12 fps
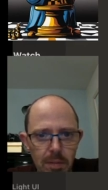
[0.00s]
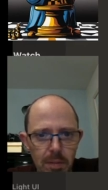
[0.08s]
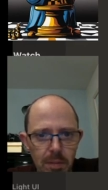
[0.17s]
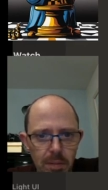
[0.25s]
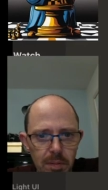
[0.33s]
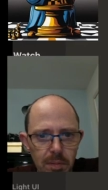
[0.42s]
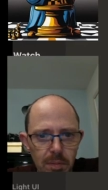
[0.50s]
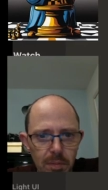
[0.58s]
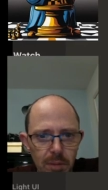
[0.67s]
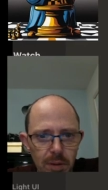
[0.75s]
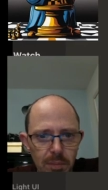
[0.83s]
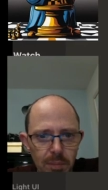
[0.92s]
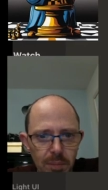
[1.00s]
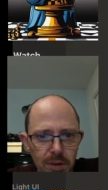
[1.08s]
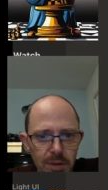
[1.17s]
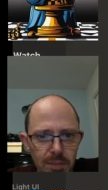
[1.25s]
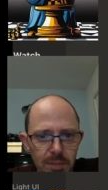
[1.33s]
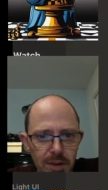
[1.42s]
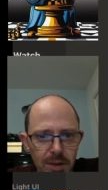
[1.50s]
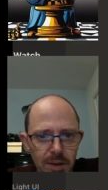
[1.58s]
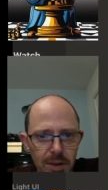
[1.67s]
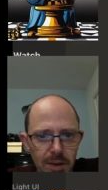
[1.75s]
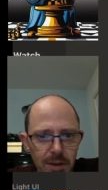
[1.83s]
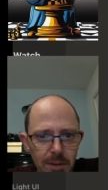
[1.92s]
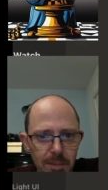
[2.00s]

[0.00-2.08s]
So we'll play the bishop to here.